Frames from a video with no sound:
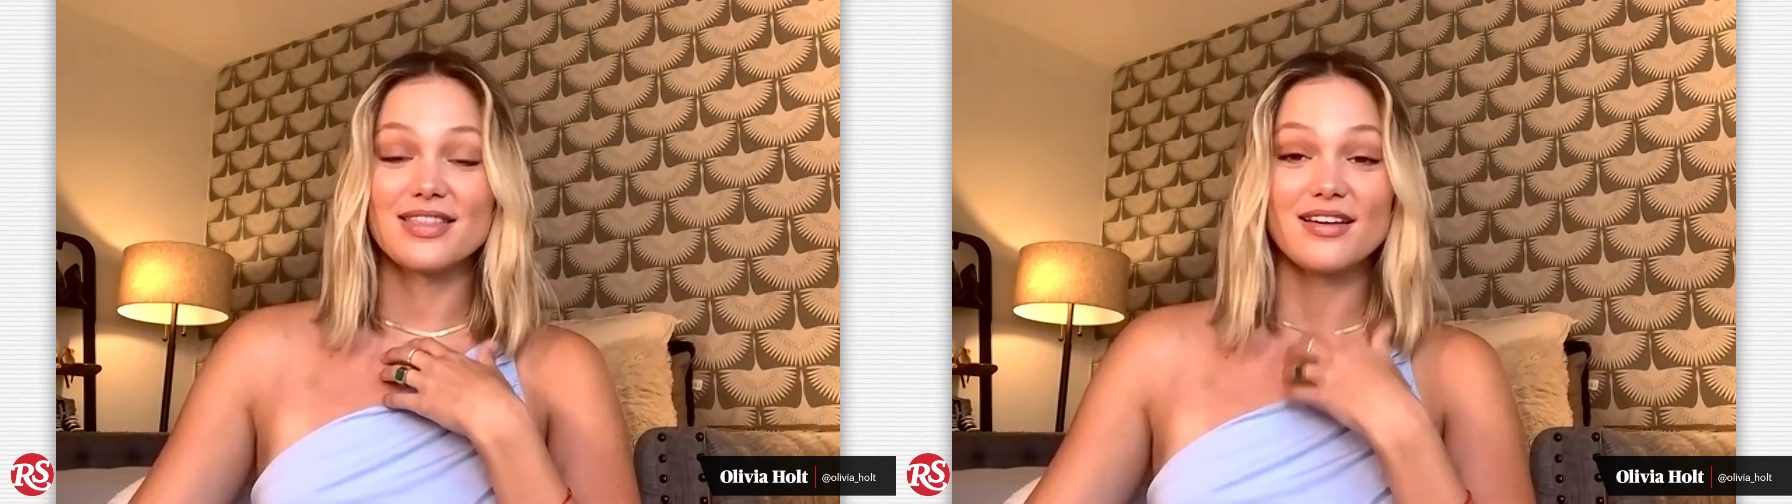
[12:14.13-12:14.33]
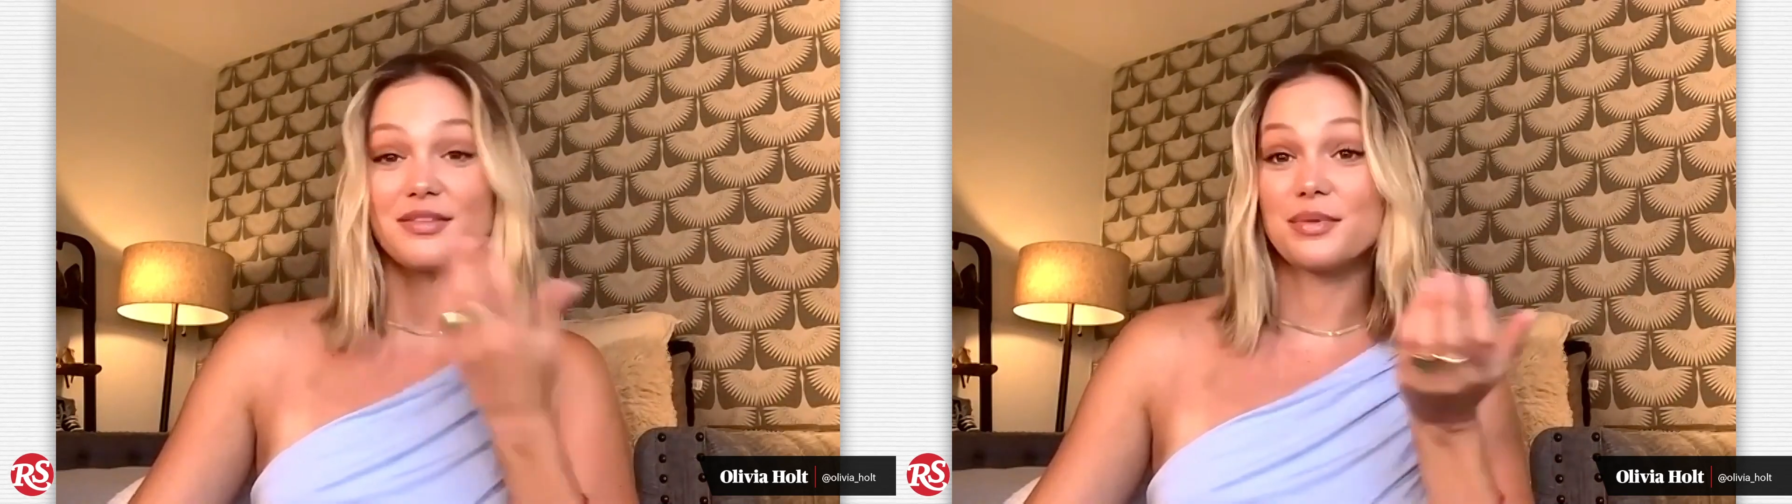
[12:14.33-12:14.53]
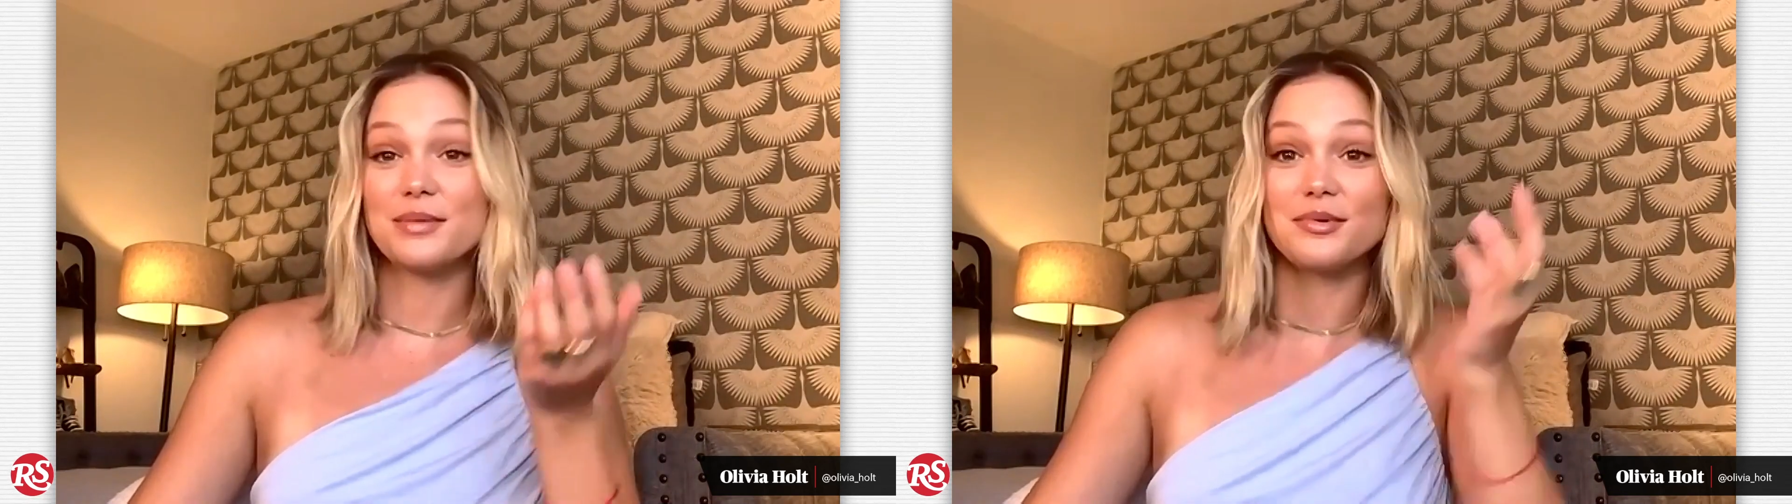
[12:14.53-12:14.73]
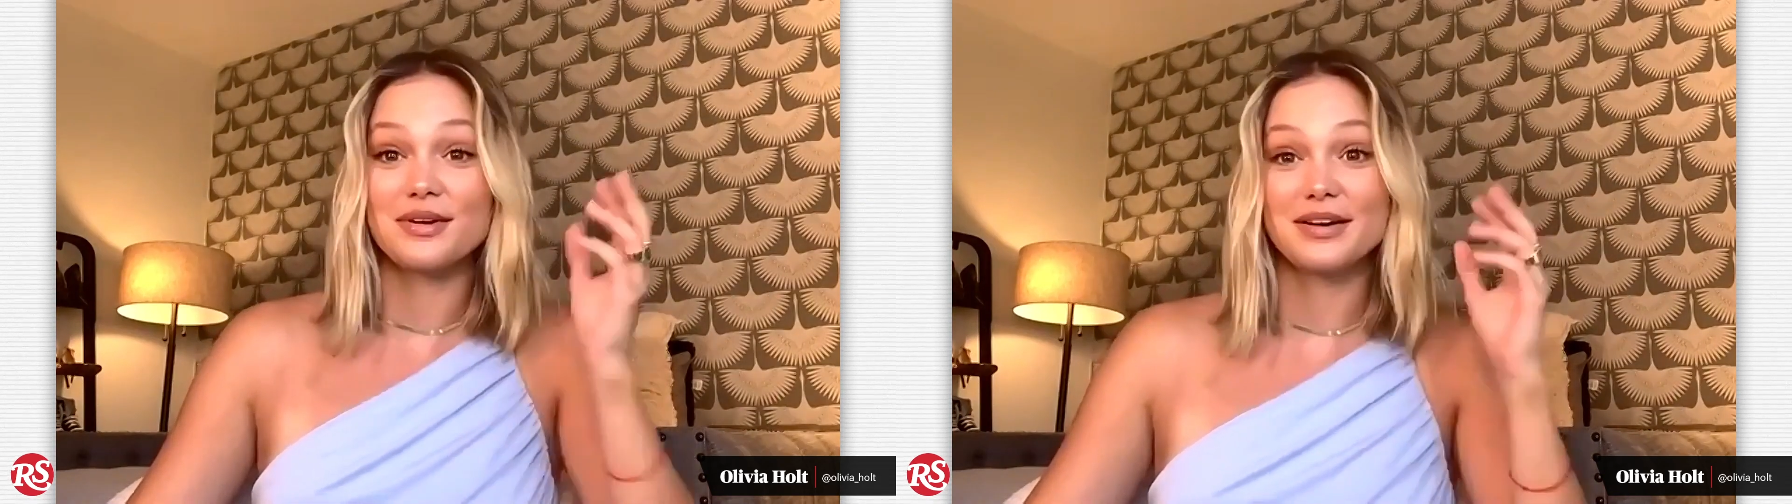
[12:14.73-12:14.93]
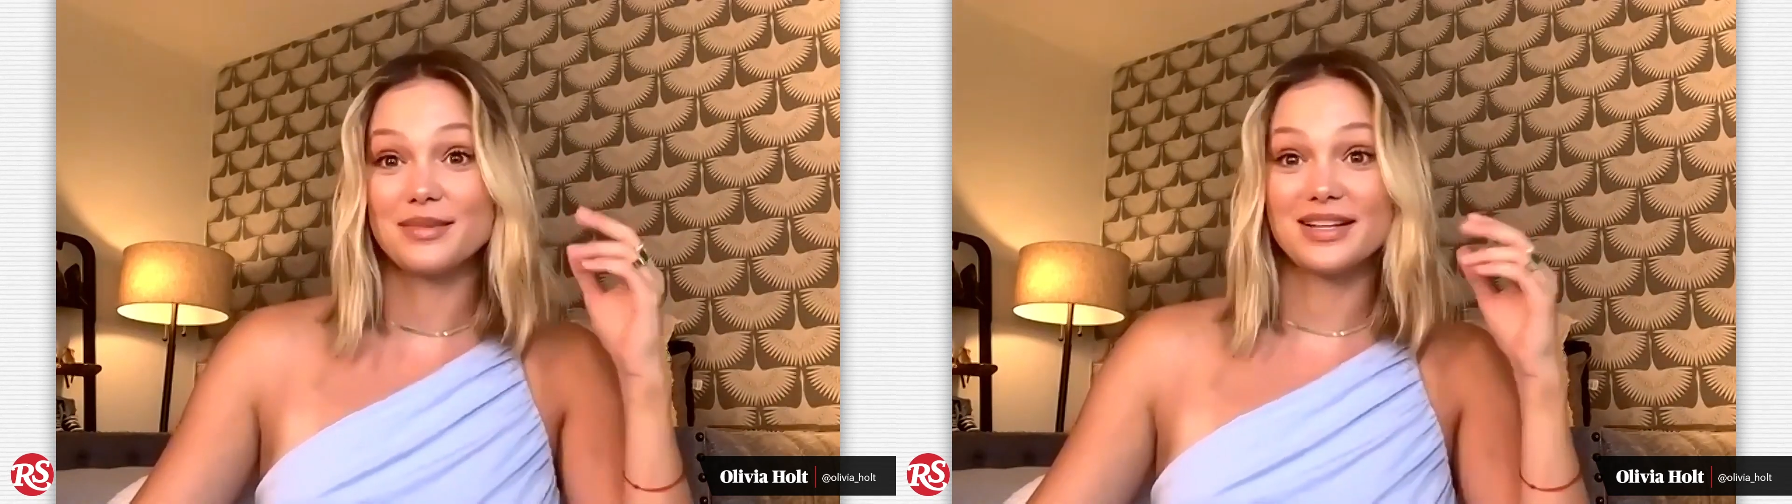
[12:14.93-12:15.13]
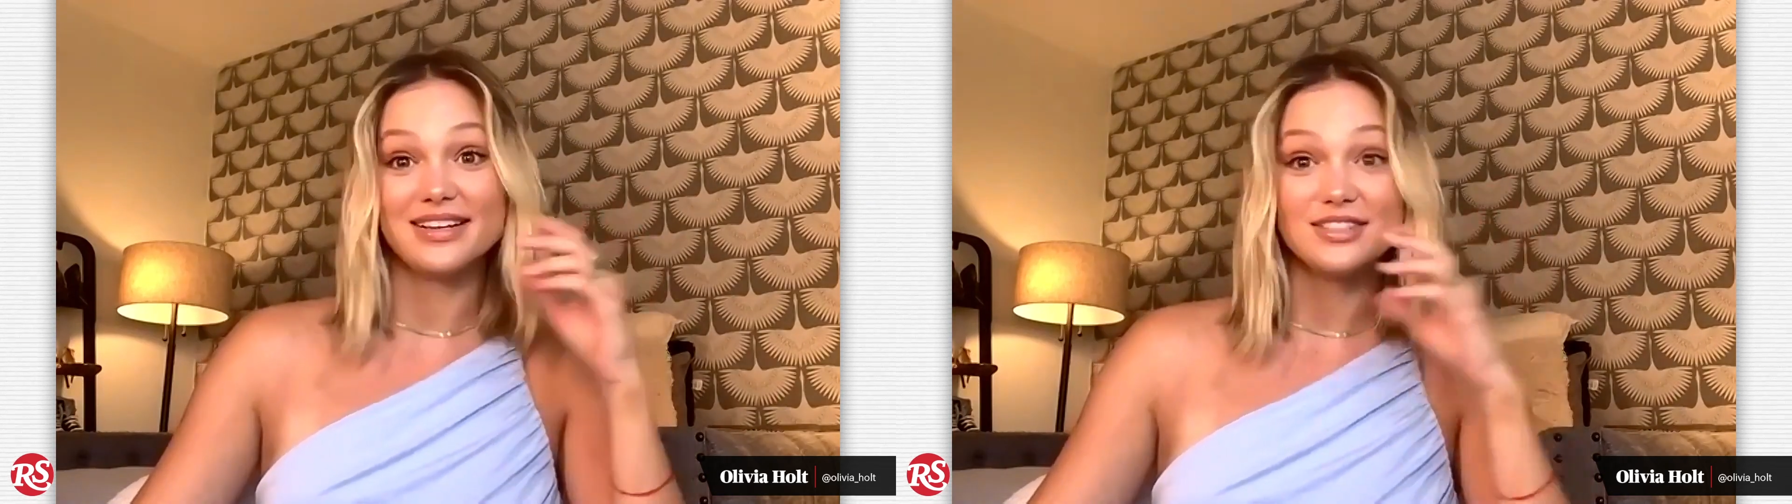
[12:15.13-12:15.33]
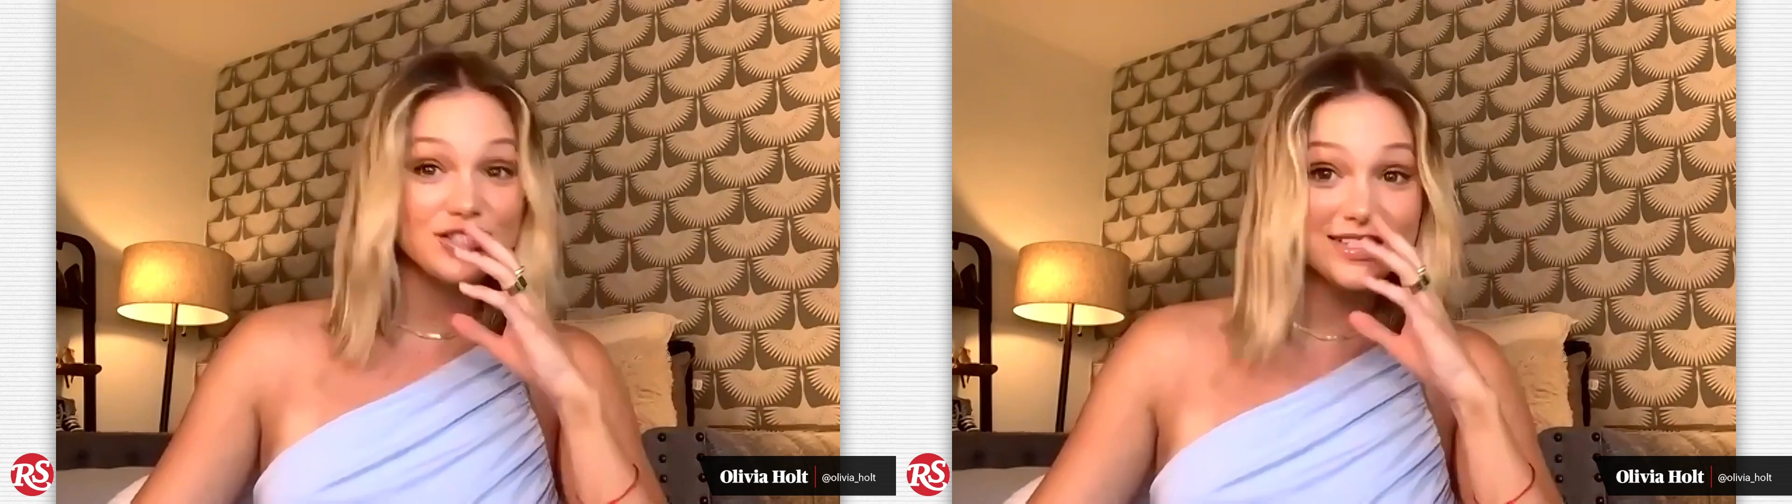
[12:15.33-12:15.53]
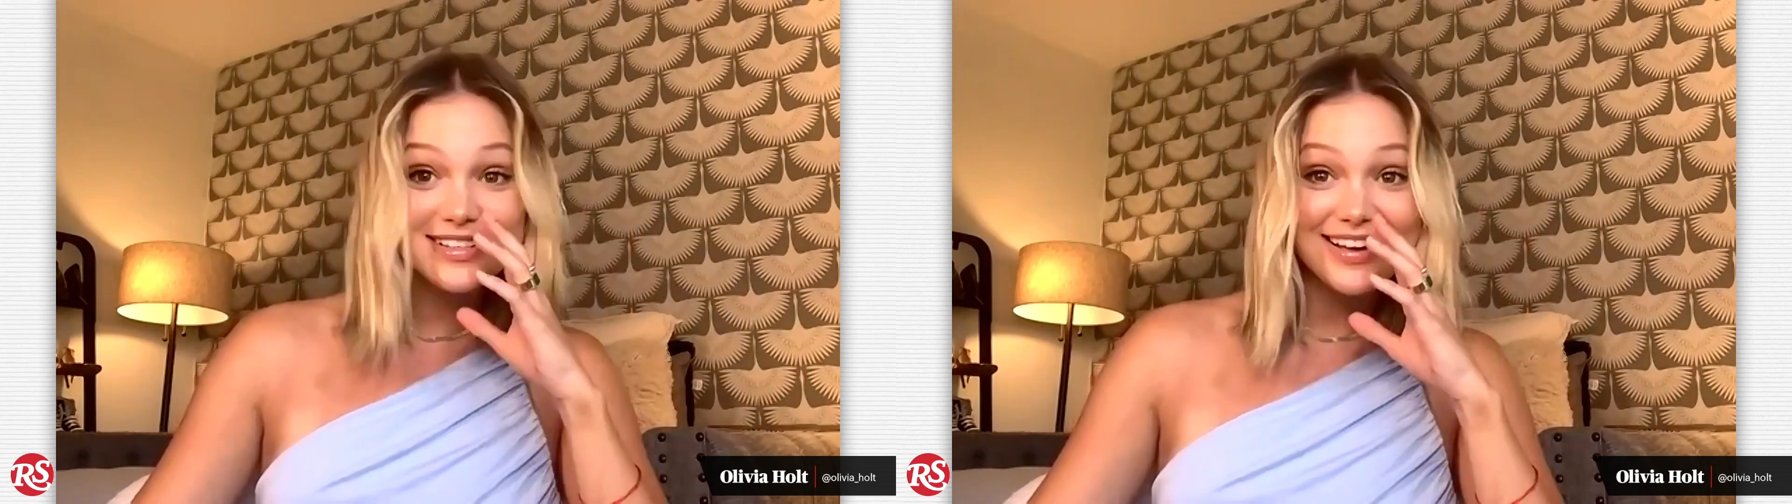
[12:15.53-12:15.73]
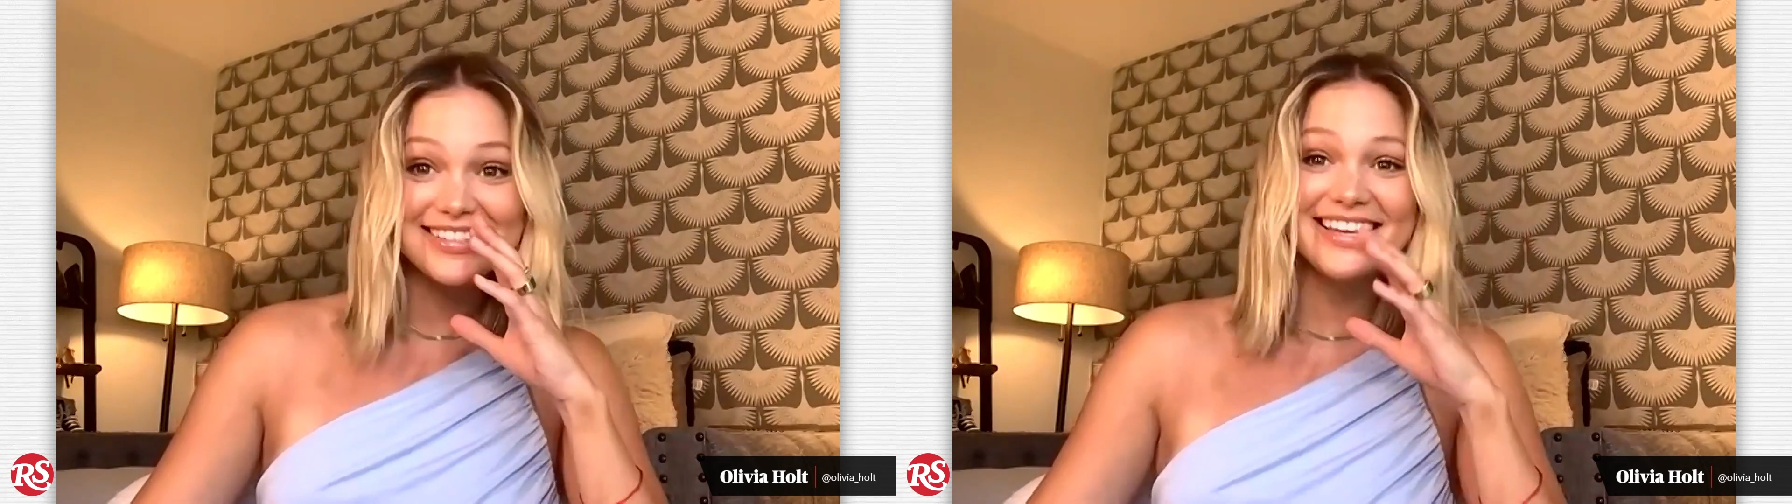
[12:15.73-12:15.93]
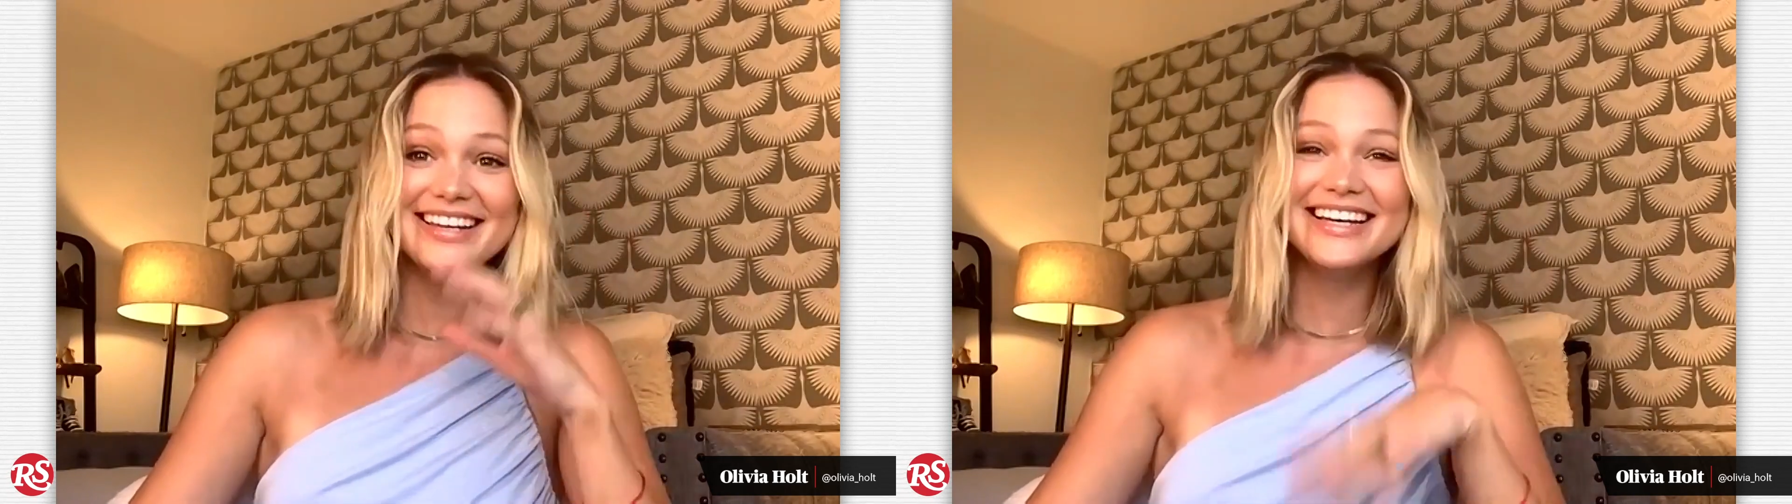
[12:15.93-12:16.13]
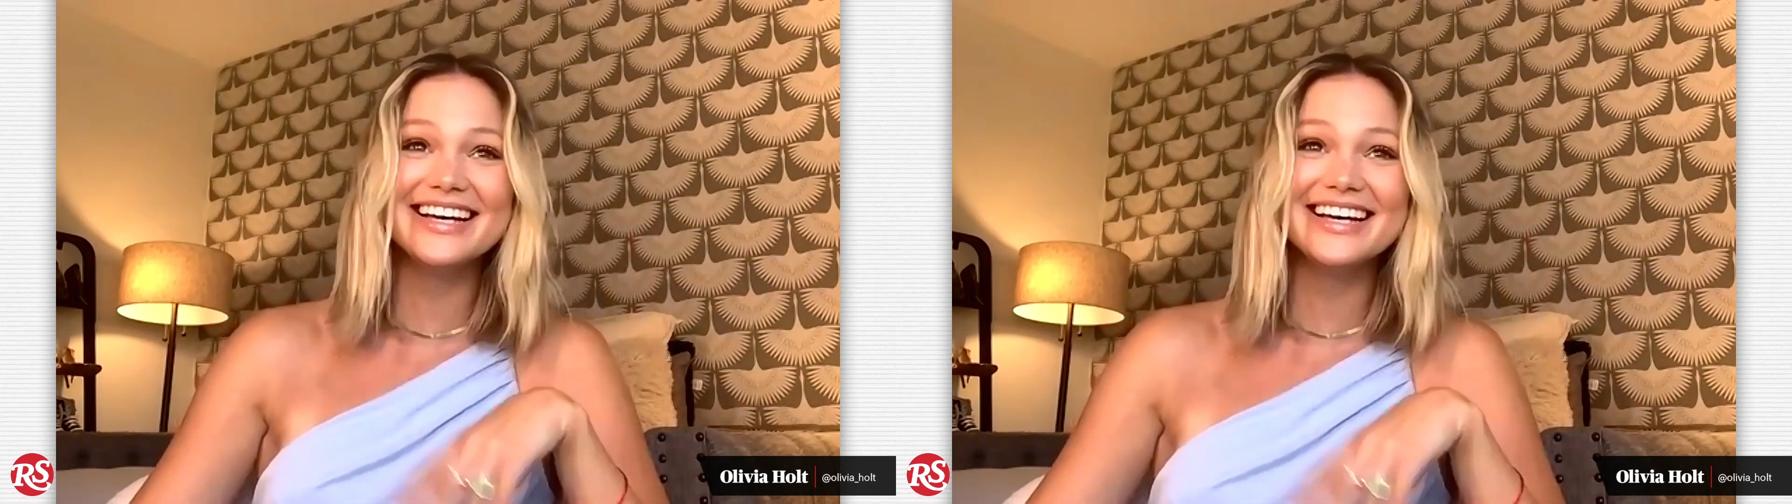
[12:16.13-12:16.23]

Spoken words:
I thought that people were going to be like, she sucks.